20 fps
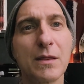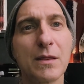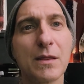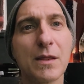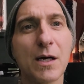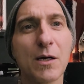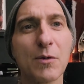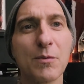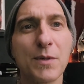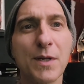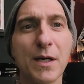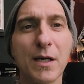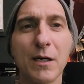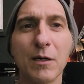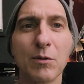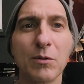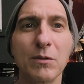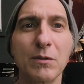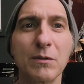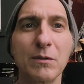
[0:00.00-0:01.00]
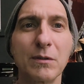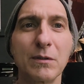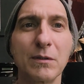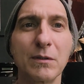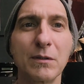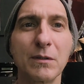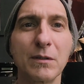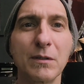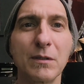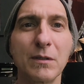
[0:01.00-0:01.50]
Oh no,
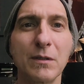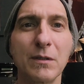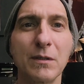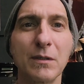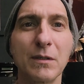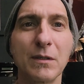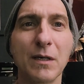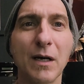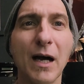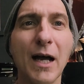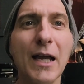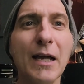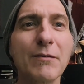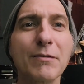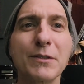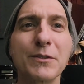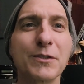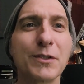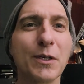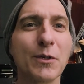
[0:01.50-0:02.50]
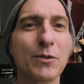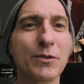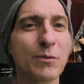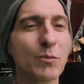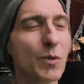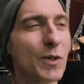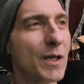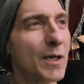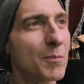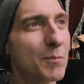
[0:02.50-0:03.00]
I haven't chosen
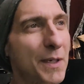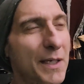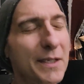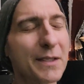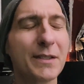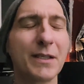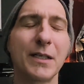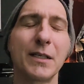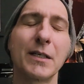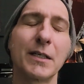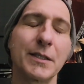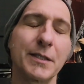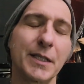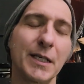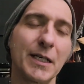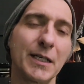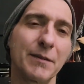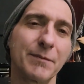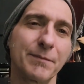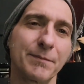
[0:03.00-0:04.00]
what I'm painting on yet.